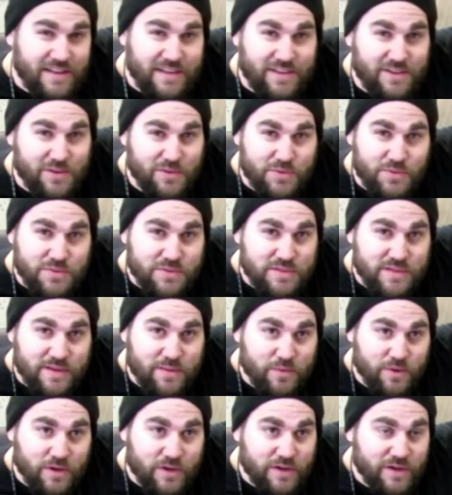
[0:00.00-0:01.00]
used that
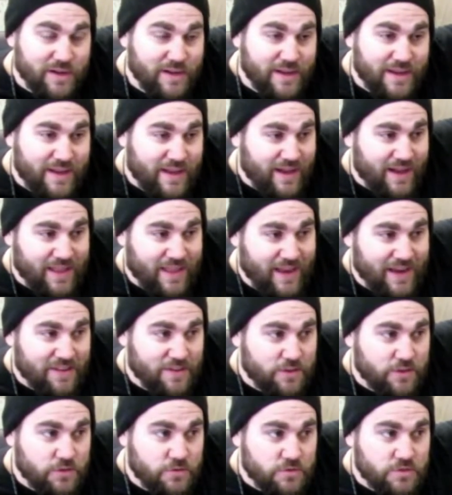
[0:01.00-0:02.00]
were good. A lot of the
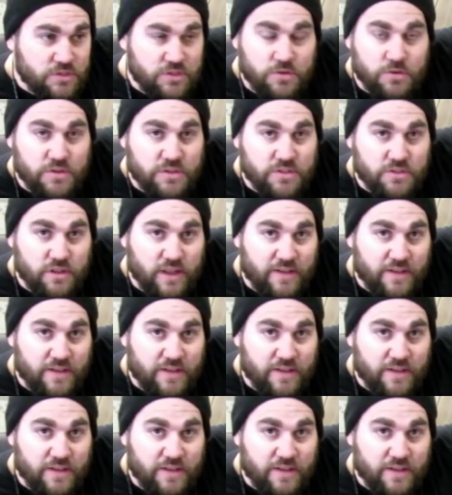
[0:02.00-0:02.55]
used units are like